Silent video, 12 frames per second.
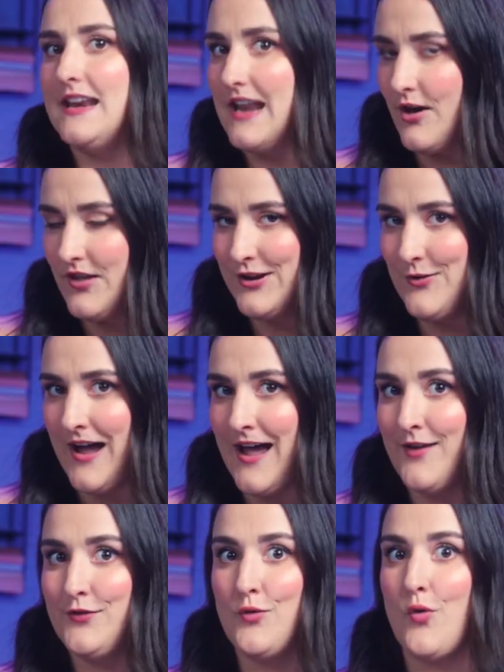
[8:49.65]
Now that you
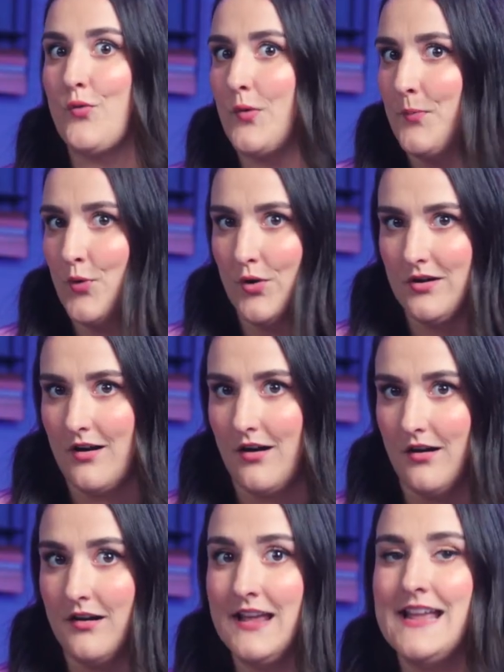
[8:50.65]
have your report
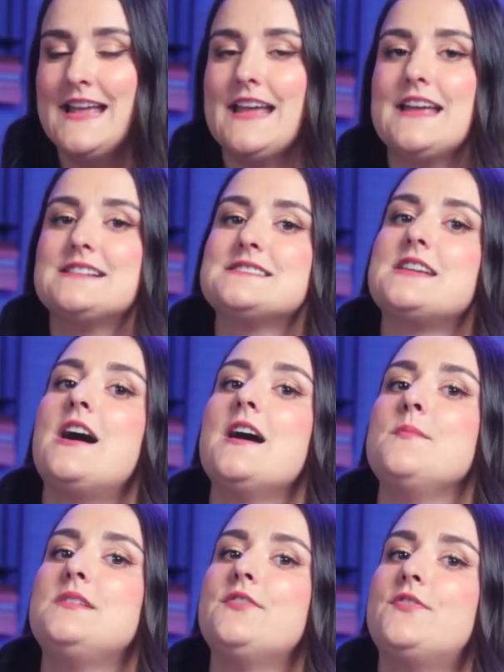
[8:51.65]
card, it's
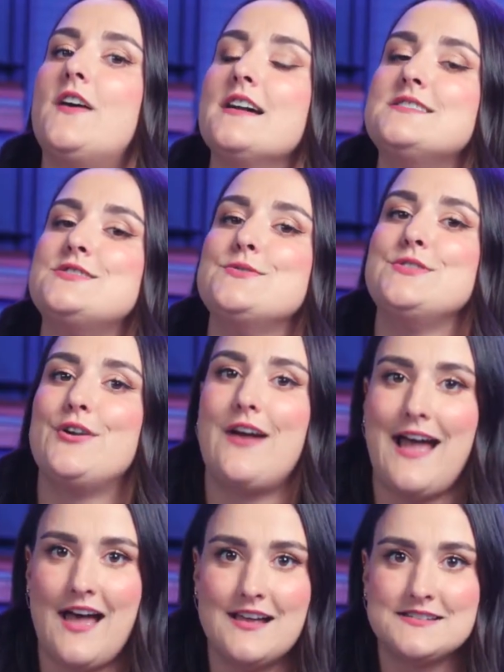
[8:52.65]
time to fine tune your
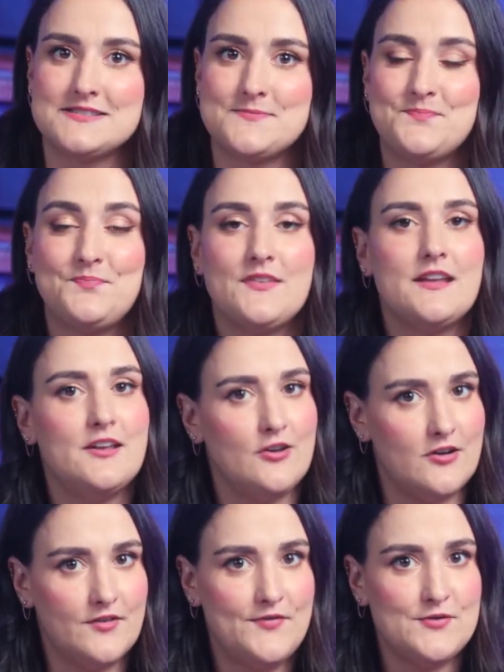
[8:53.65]
ads.
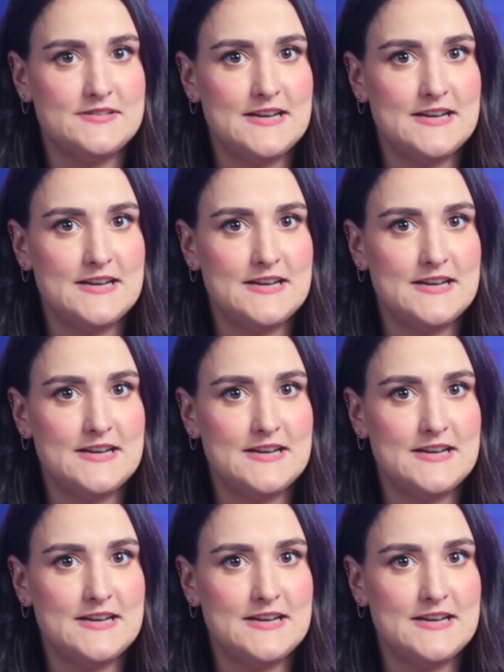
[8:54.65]
Here are a few